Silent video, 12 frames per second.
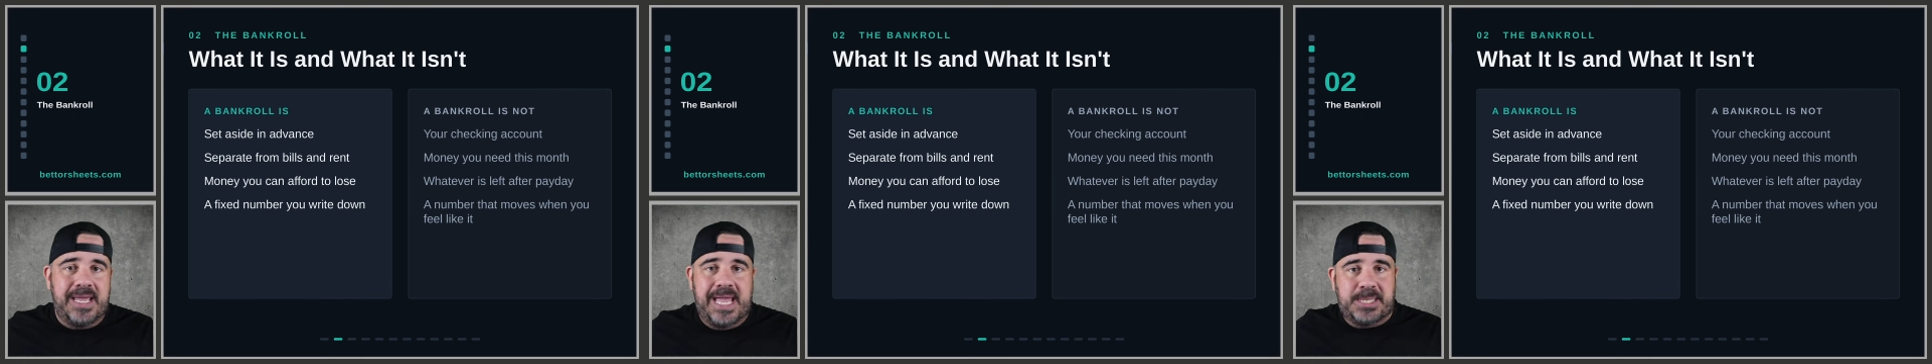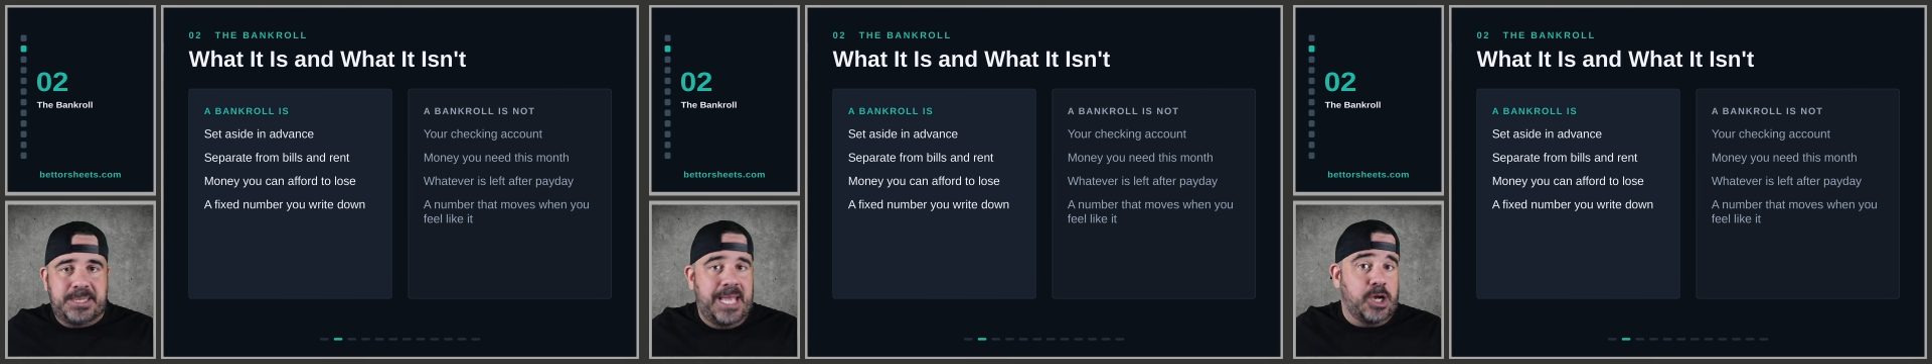
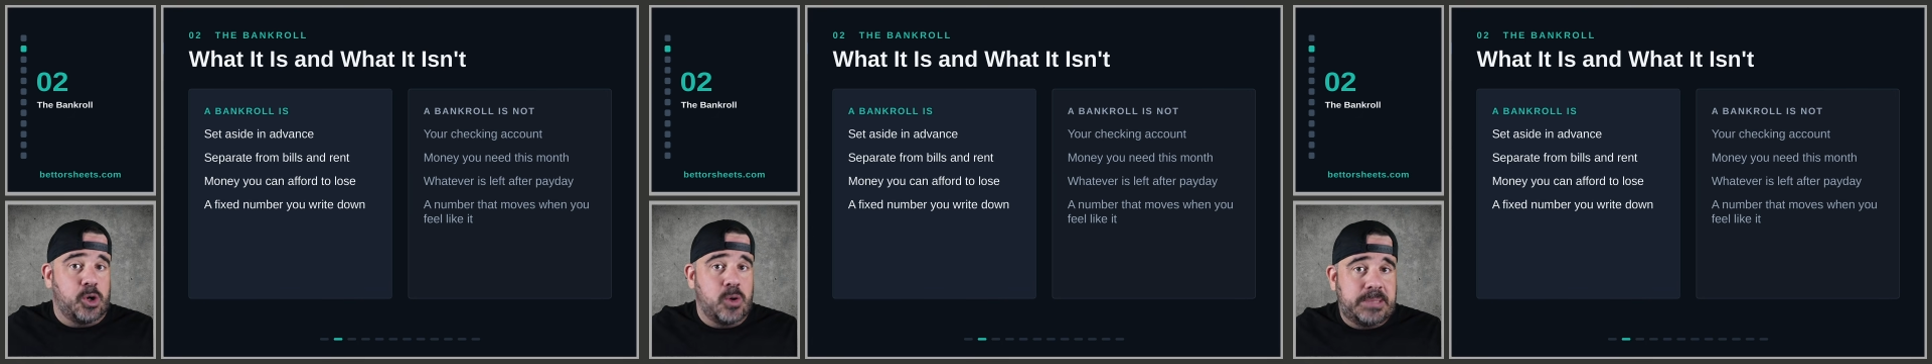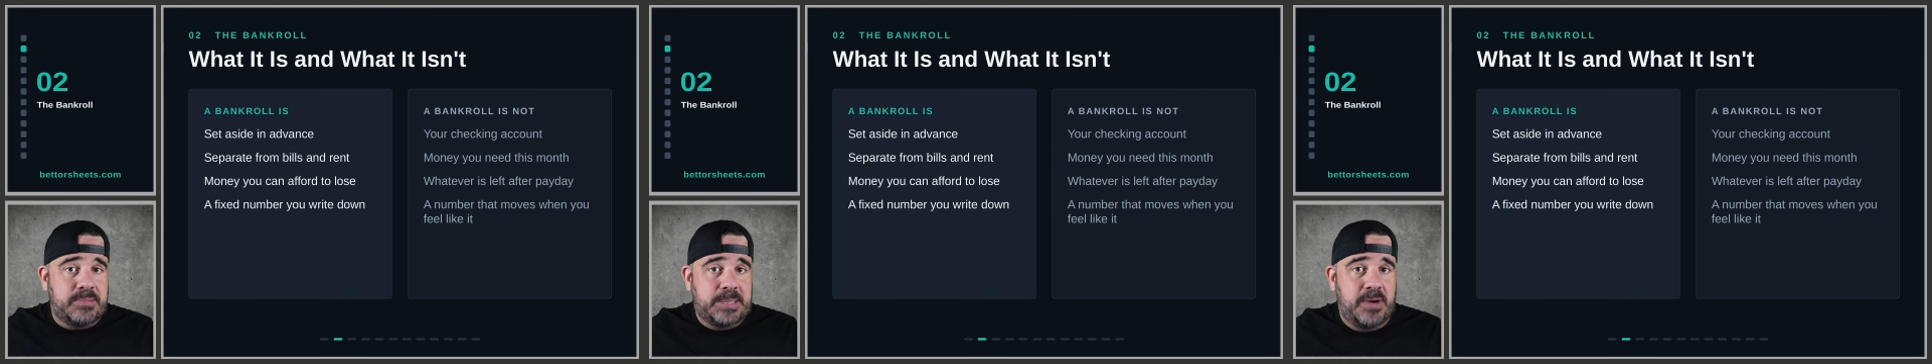It's not
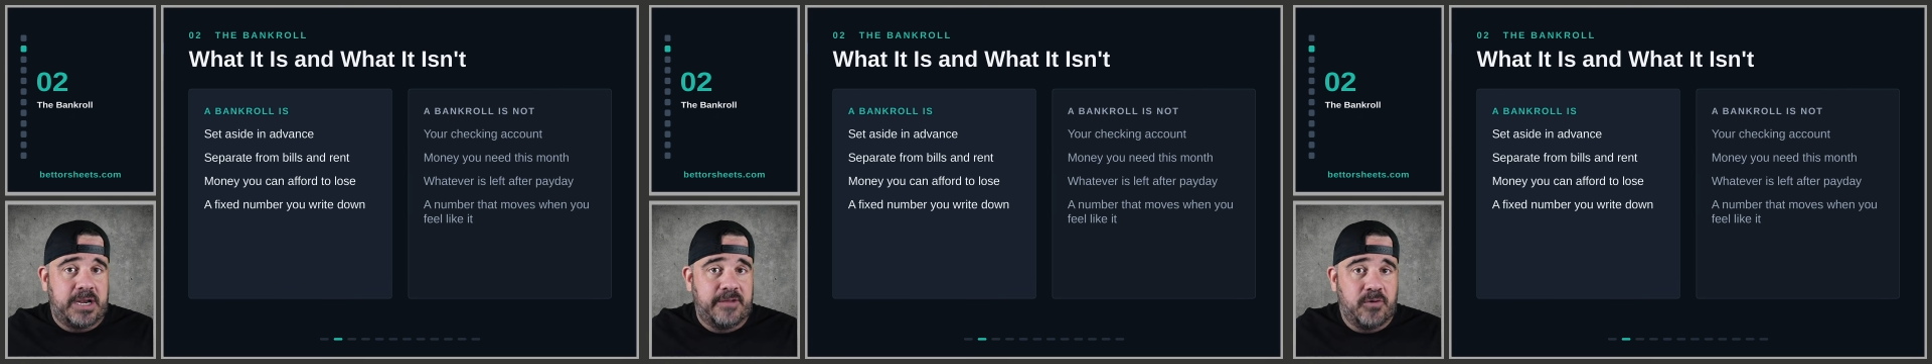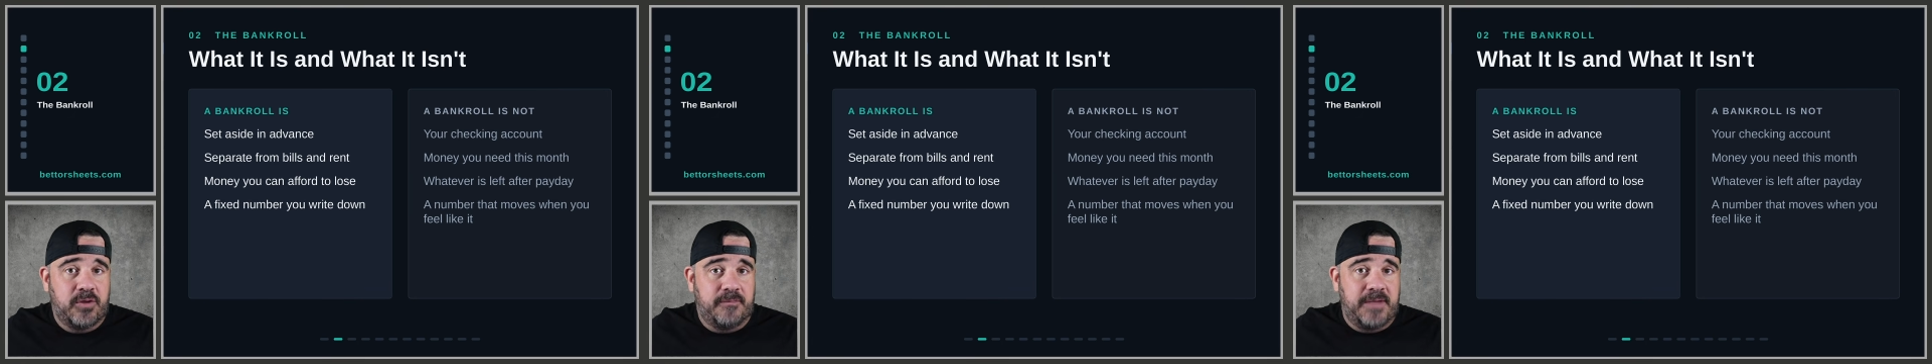Christmas money
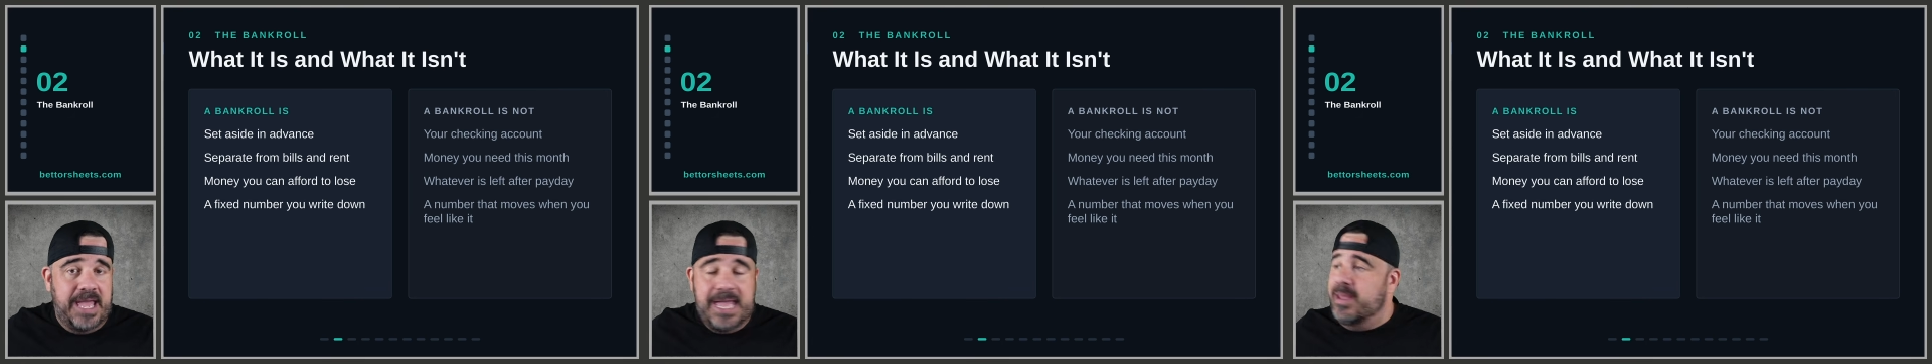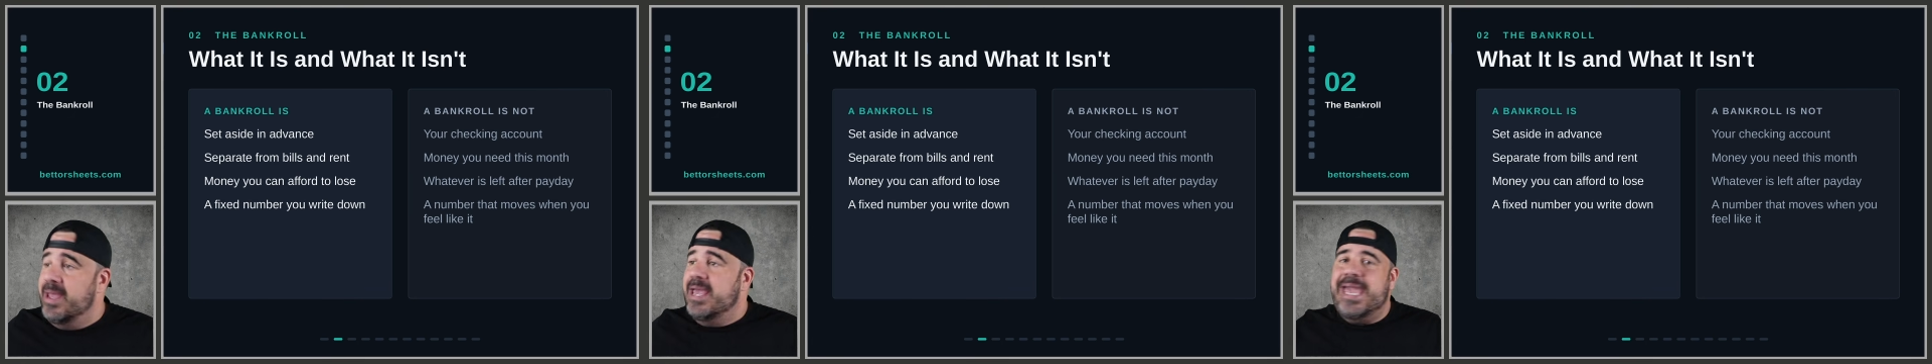for the fam.